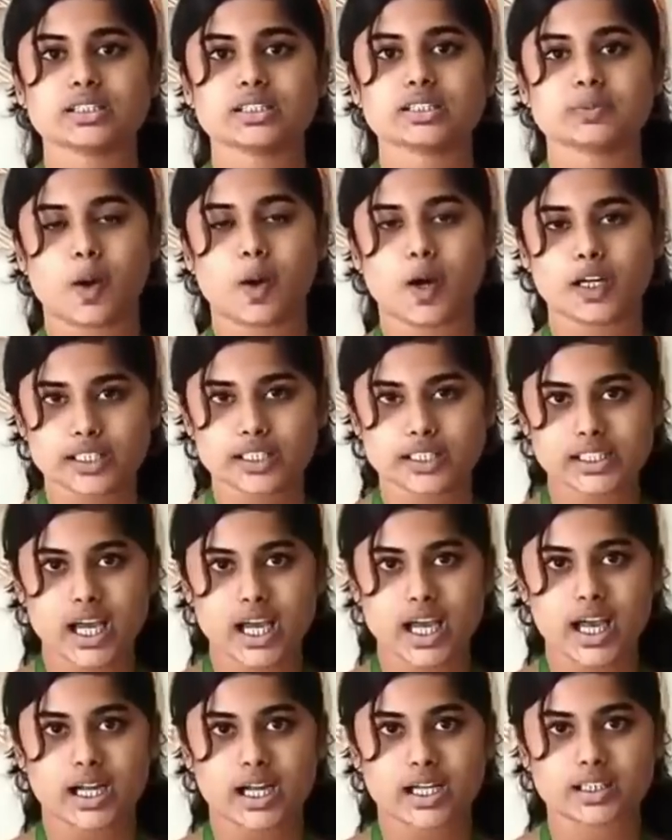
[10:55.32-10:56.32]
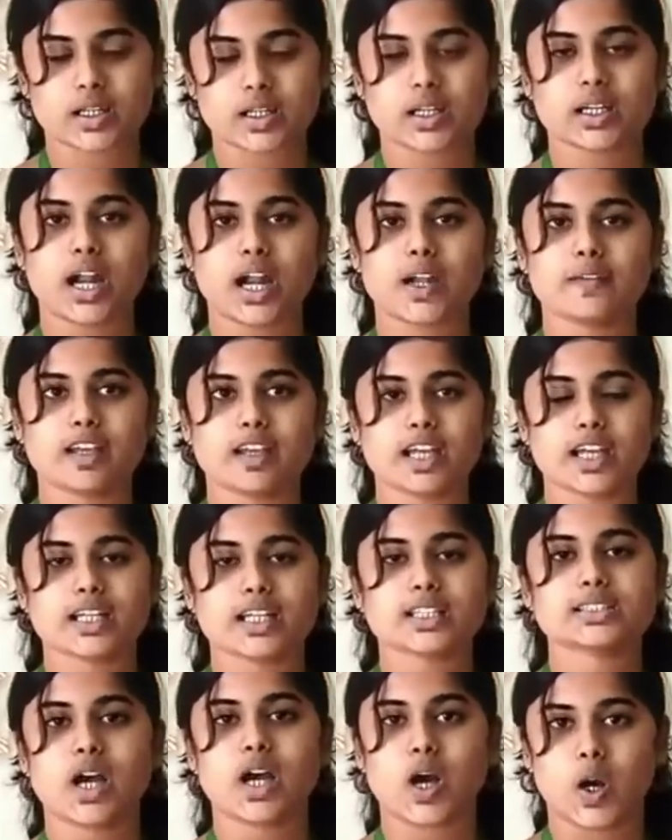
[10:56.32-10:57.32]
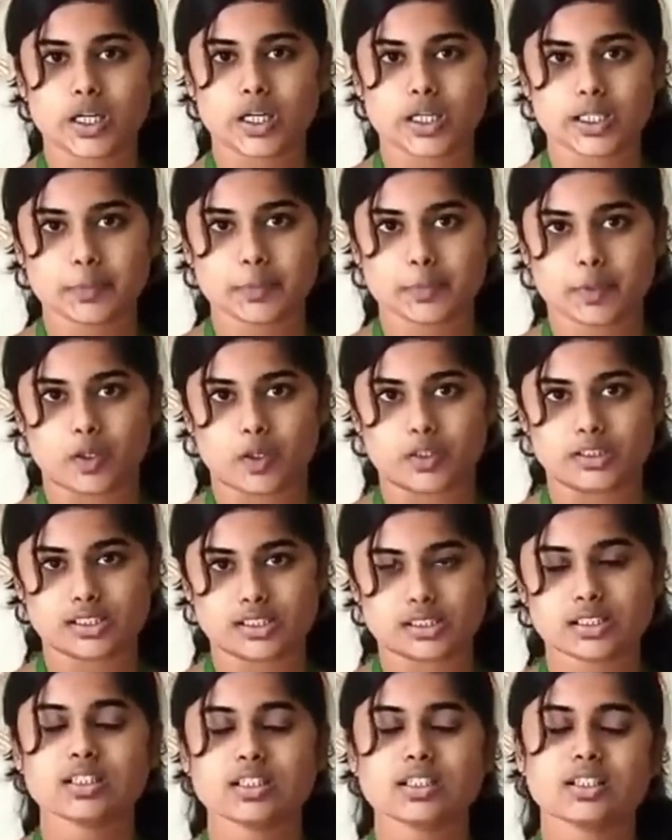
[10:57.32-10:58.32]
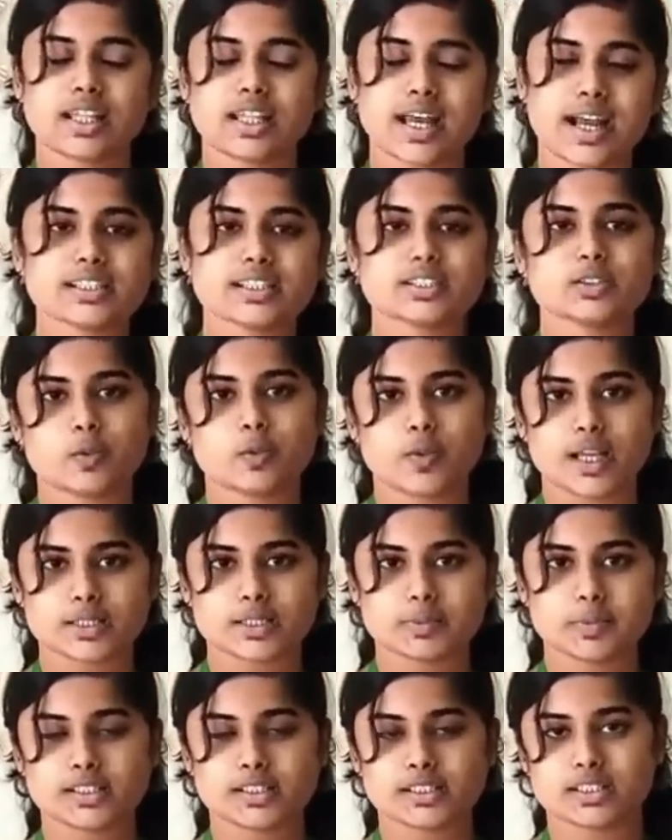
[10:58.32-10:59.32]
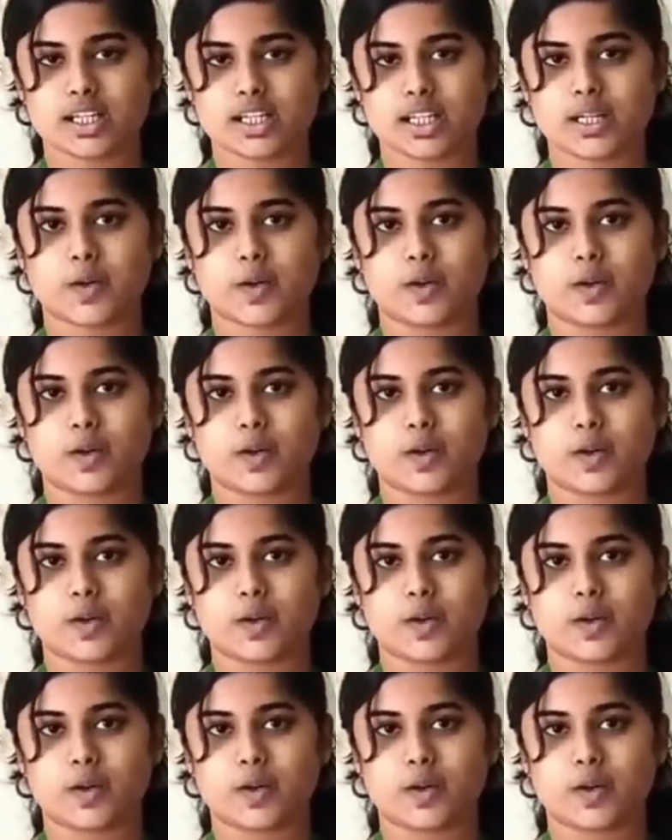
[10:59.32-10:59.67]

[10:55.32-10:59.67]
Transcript: Smart India Hackathon and various R&D projects, thanks to VSB Engineering